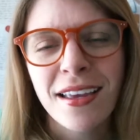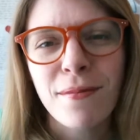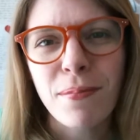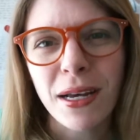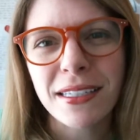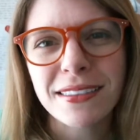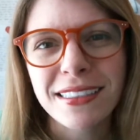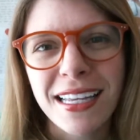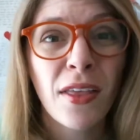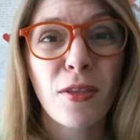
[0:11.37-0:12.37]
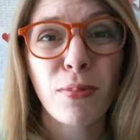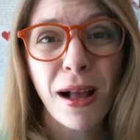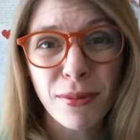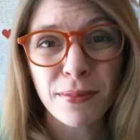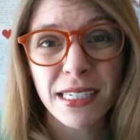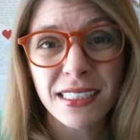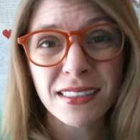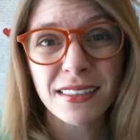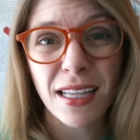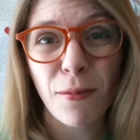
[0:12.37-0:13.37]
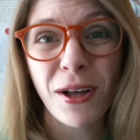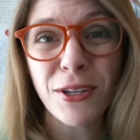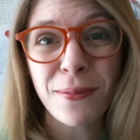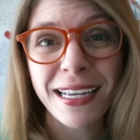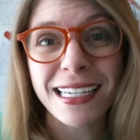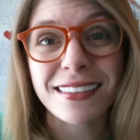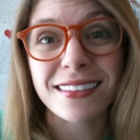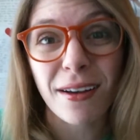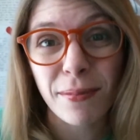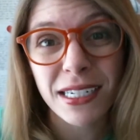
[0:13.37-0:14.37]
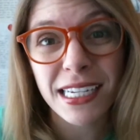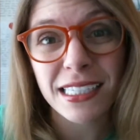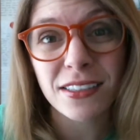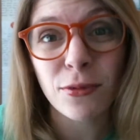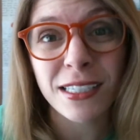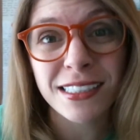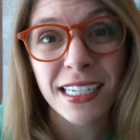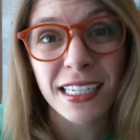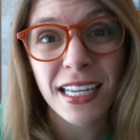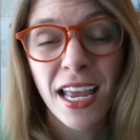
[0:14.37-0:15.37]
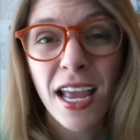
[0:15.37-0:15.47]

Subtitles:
But the problem is that while you're making some money as a resident,